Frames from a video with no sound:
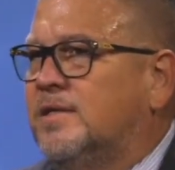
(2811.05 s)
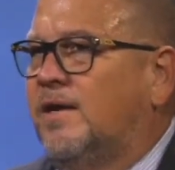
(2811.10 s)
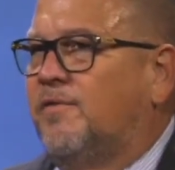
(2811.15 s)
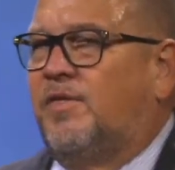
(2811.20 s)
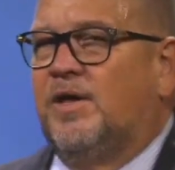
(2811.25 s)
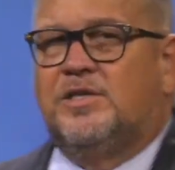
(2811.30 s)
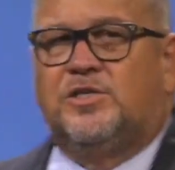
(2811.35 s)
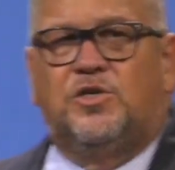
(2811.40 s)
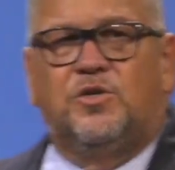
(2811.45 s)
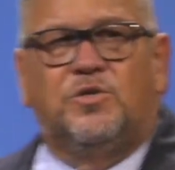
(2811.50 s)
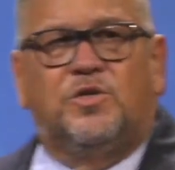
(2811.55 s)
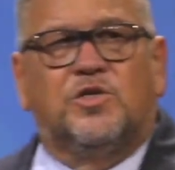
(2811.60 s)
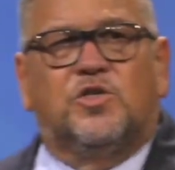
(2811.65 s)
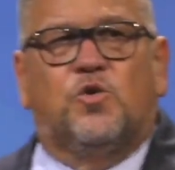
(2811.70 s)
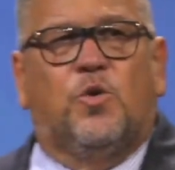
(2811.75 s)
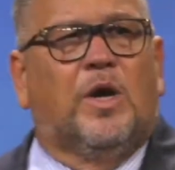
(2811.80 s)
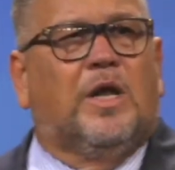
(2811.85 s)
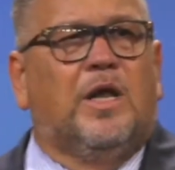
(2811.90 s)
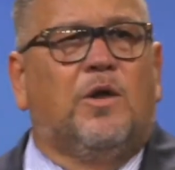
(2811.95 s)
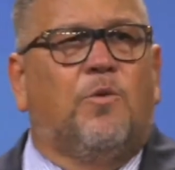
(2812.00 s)
If that's you,
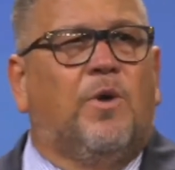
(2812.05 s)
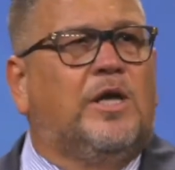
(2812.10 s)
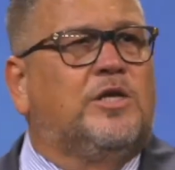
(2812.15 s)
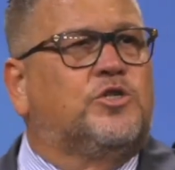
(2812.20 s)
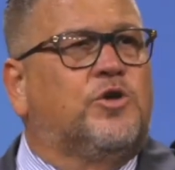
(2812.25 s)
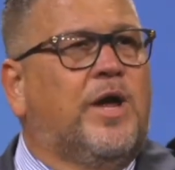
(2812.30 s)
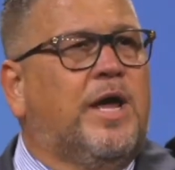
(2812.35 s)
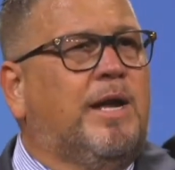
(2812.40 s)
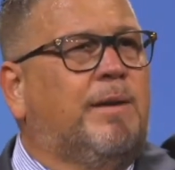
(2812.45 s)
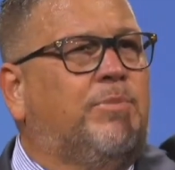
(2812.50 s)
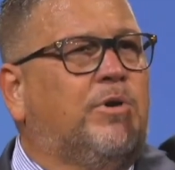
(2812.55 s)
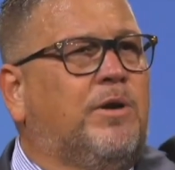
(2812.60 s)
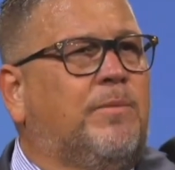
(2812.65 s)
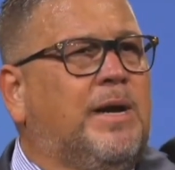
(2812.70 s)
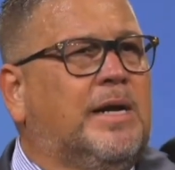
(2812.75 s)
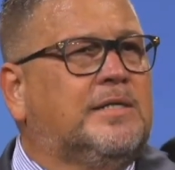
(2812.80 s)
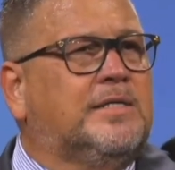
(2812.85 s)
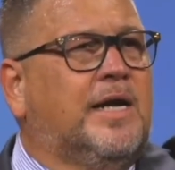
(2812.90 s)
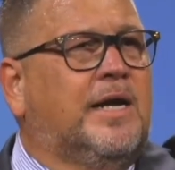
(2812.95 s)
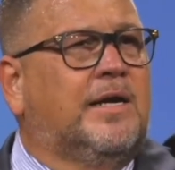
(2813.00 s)
just quickly raise your hand and put it
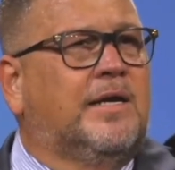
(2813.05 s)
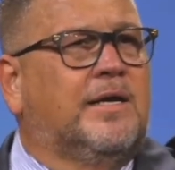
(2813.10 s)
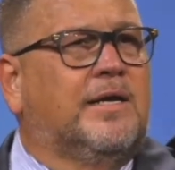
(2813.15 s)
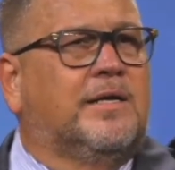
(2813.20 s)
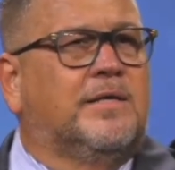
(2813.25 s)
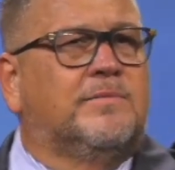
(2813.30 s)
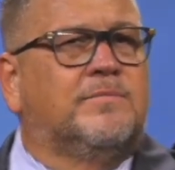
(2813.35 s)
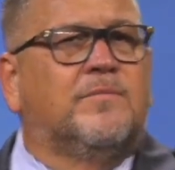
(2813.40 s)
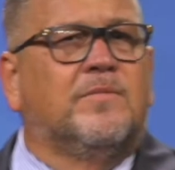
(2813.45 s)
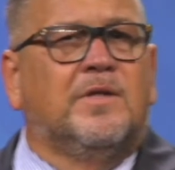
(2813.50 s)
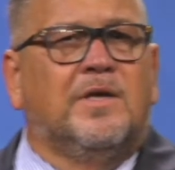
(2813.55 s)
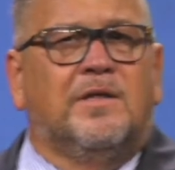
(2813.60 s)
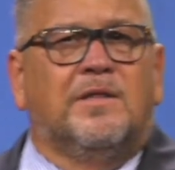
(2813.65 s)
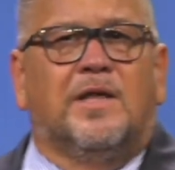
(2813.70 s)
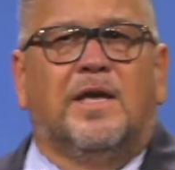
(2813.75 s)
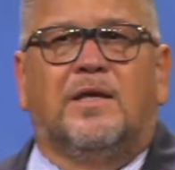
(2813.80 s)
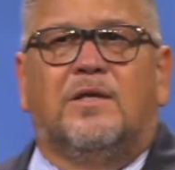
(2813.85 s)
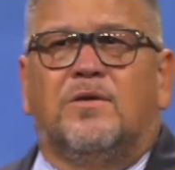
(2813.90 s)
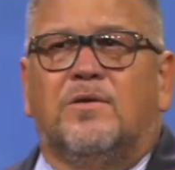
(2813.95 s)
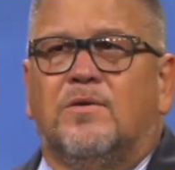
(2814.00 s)
back down again.
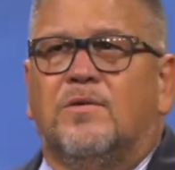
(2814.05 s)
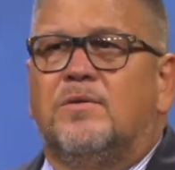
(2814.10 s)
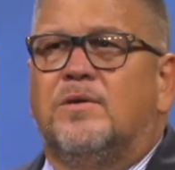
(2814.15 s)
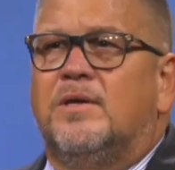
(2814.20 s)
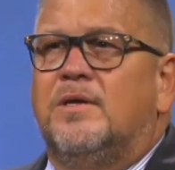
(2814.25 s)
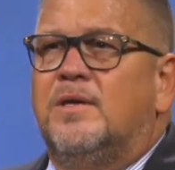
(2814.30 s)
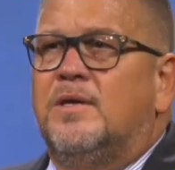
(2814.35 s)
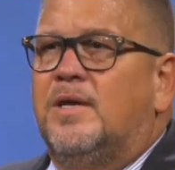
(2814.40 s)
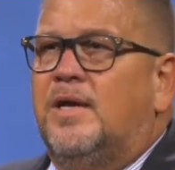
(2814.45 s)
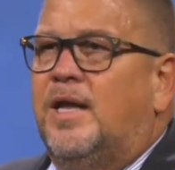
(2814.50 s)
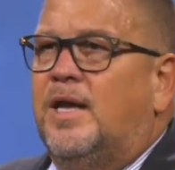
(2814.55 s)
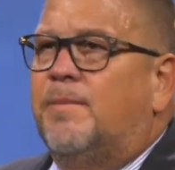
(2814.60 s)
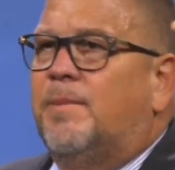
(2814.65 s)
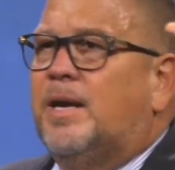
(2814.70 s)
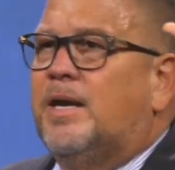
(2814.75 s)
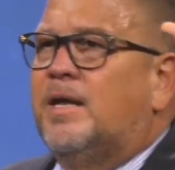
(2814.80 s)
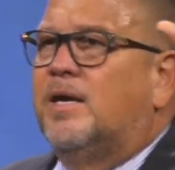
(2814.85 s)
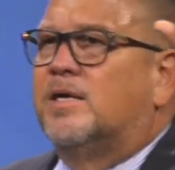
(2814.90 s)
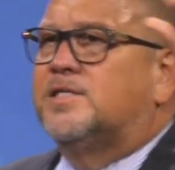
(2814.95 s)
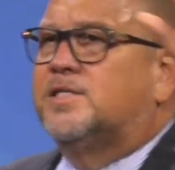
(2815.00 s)
Thank you.
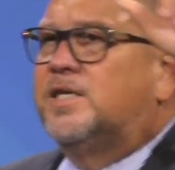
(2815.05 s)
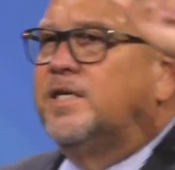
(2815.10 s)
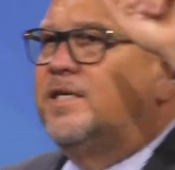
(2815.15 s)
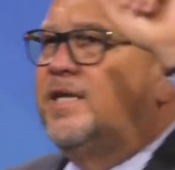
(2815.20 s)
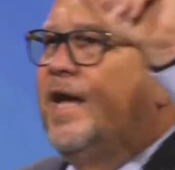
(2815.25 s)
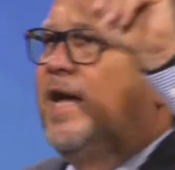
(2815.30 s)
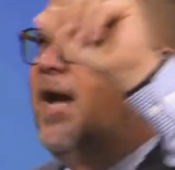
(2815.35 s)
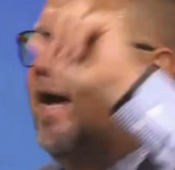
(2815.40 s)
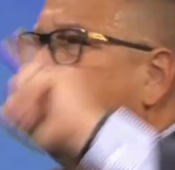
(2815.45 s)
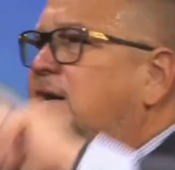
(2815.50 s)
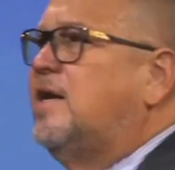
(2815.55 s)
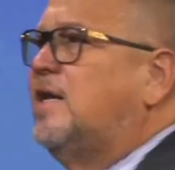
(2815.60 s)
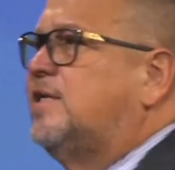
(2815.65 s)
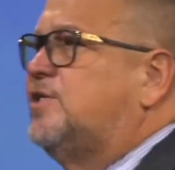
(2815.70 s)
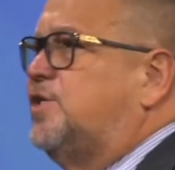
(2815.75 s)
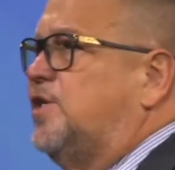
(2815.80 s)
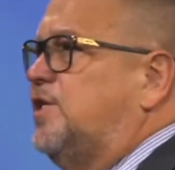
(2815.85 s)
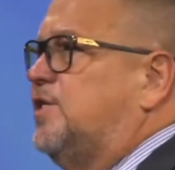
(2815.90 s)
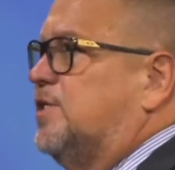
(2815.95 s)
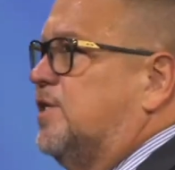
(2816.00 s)
Anybody else? Today I
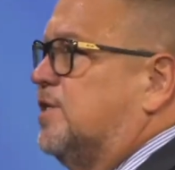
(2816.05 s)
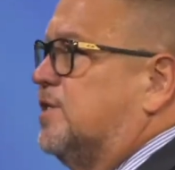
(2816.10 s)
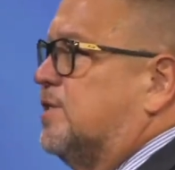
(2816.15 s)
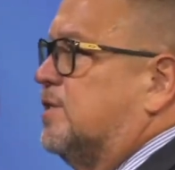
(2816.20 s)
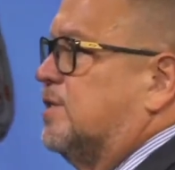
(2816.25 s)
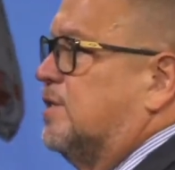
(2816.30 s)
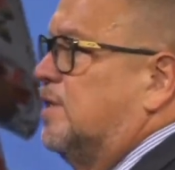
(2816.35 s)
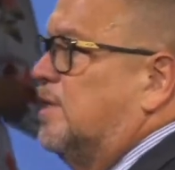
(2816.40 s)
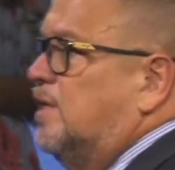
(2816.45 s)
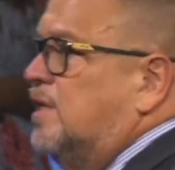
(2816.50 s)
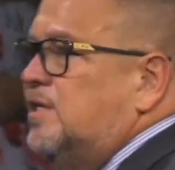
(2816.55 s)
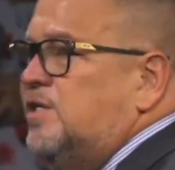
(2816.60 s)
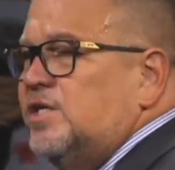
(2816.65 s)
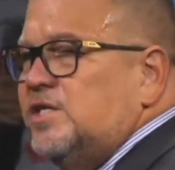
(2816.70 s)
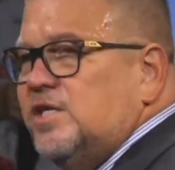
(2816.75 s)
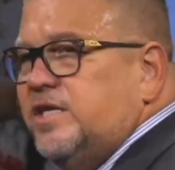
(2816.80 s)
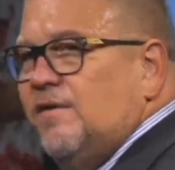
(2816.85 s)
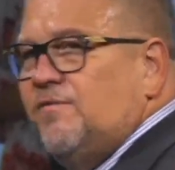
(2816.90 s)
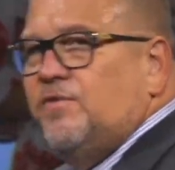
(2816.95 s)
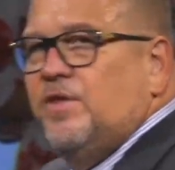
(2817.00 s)
need Jesus.
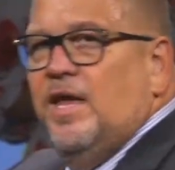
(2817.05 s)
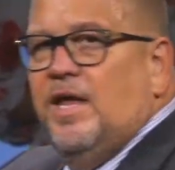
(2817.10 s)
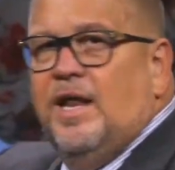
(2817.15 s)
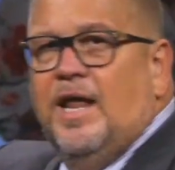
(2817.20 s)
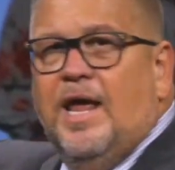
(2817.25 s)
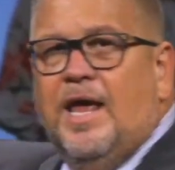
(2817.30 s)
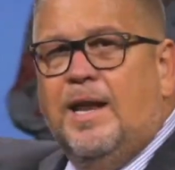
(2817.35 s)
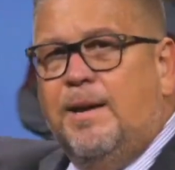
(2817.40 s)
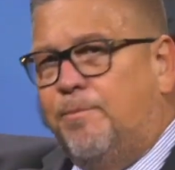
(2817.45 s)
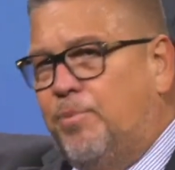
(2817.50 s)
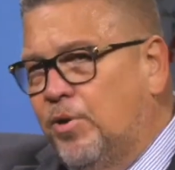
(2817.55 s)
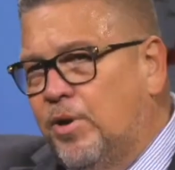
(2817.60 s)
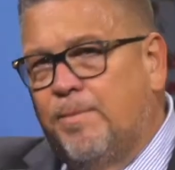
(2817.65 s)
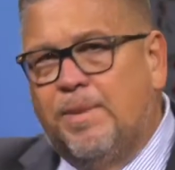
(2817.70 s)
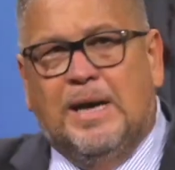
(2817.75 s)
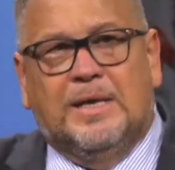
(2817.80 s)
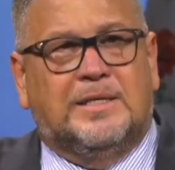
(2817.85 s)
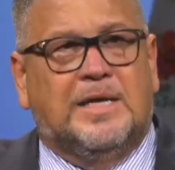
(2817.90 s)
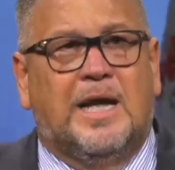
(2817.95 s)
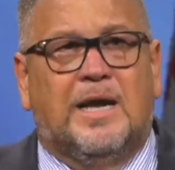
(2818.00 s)
Just lift that hand and put it
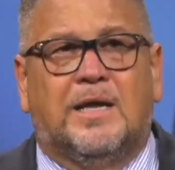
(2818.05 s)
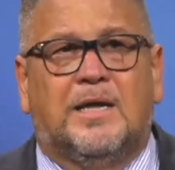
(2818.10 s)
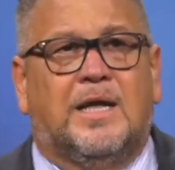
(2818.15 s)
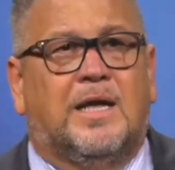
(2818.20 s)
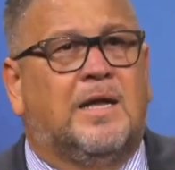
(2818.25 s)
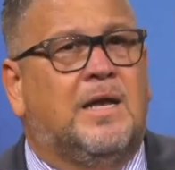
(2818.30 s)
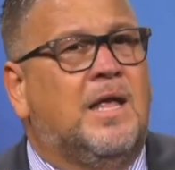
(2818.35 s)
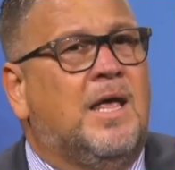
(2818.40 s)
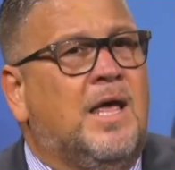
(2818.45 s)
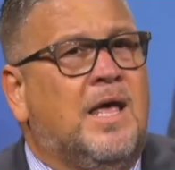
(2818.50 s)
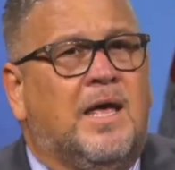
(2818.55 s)
back down again